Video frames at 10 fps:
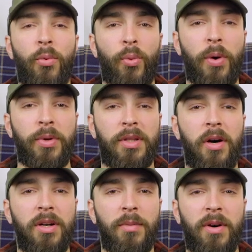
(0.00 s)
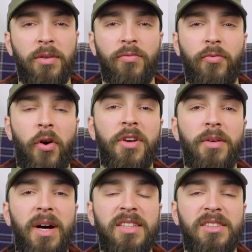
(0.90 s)
When we talk about warrior
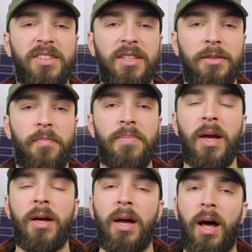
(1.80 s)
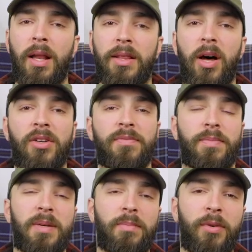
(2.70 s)
mindset, a lot of
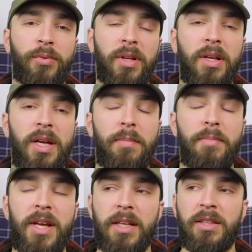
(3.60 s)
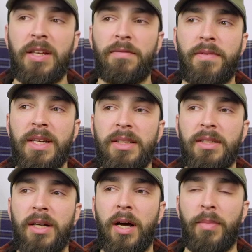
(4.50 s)
people will immediately
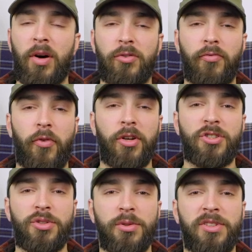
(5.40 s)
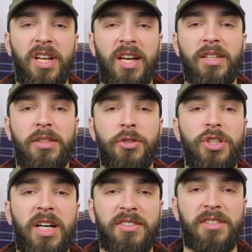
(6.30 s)
think about virtues like
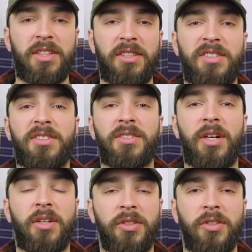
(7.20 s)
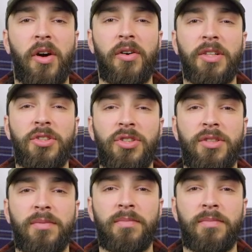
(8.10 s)
justice, courage.